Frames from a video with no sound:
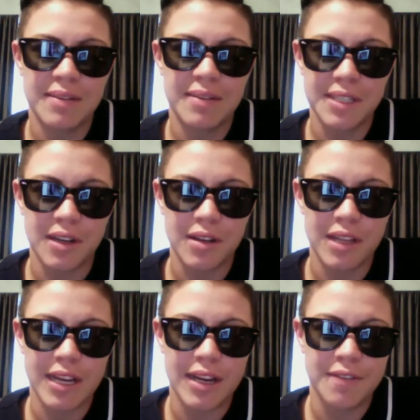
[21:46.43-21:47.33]
to go
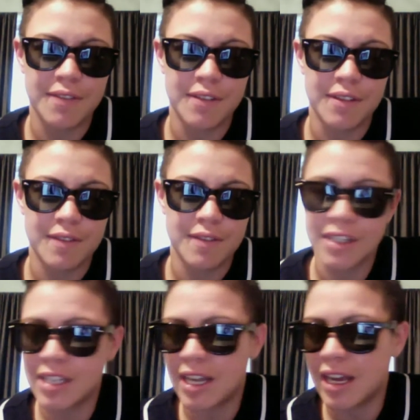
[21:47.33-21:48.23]
there for the
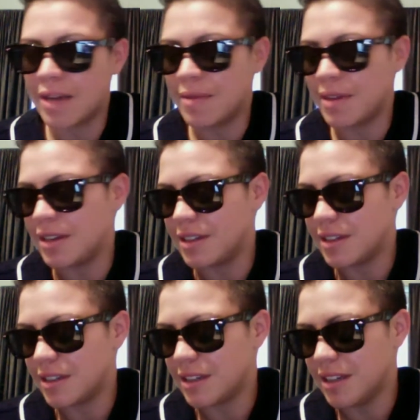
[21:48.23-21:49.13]
first time and,
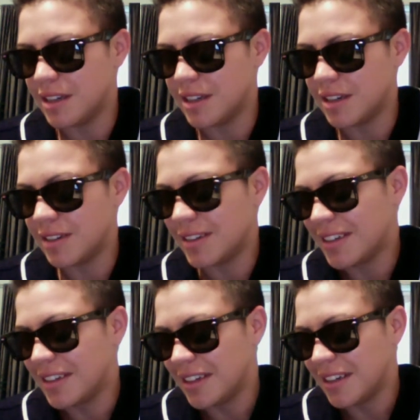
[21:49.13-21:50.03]
you know,
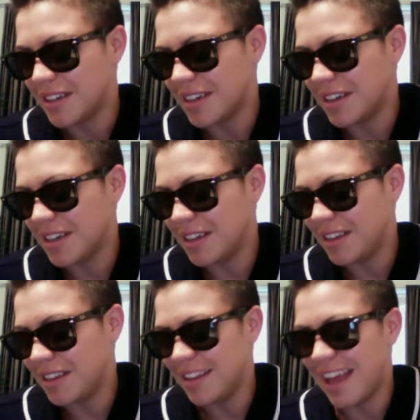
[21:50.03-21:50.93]

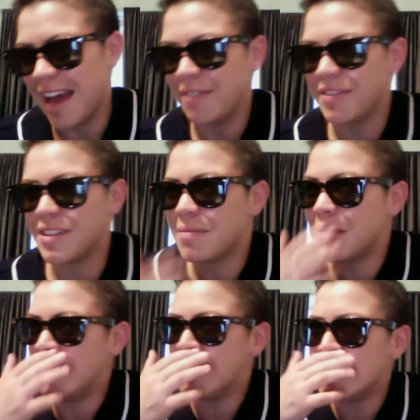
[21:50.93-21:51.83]
have
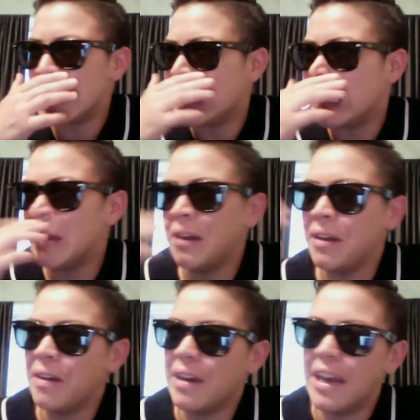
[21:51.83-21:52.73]
somebody say
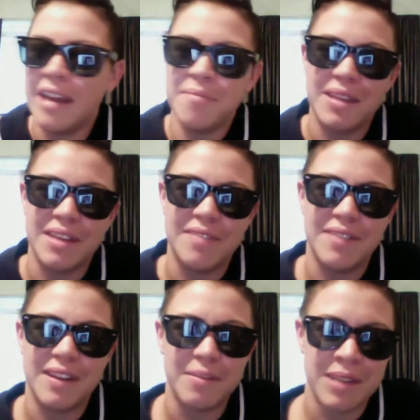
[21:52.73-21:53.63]
your name, but you've
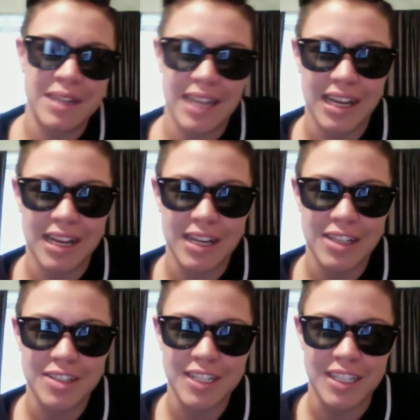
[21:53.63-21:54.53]
never been to that
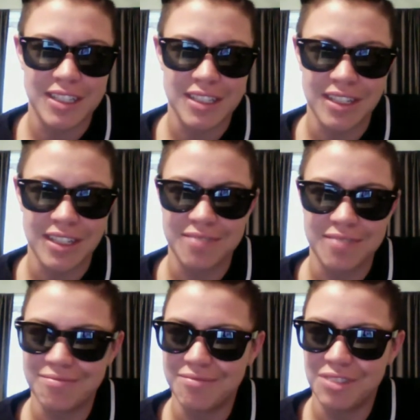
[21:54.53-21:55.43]
country and it's like
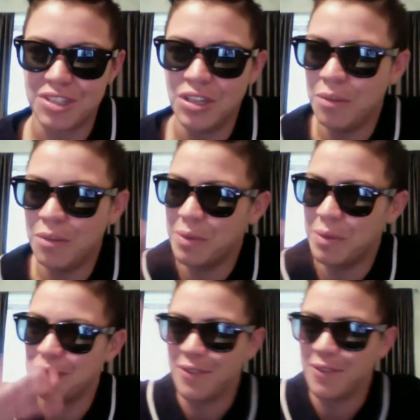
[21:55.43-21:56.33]

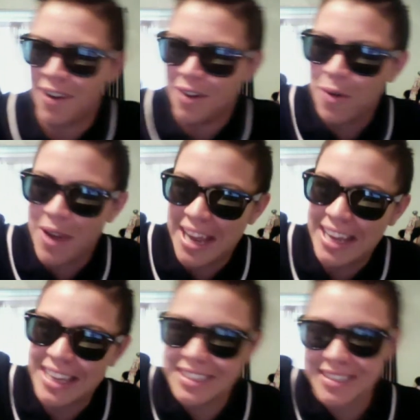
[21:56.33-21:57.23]
super far
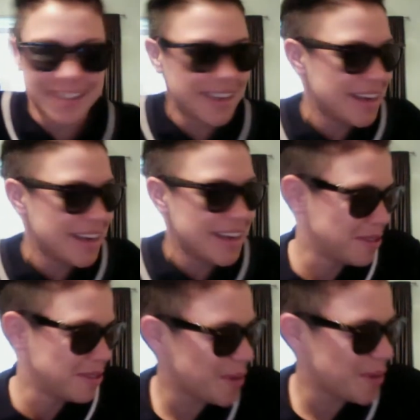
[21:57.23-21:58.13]
away is was
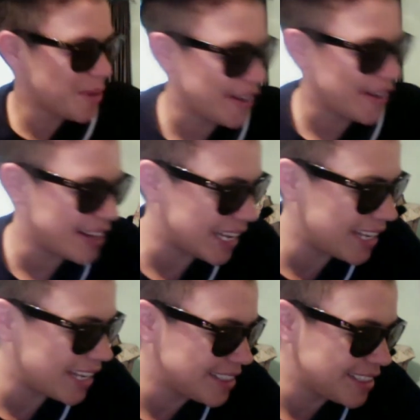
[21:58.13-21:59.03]
pretty
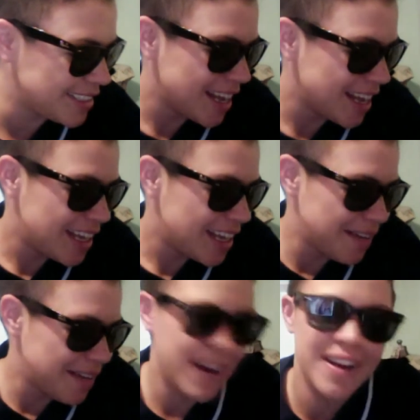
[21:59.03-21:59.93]
crazy. And just they're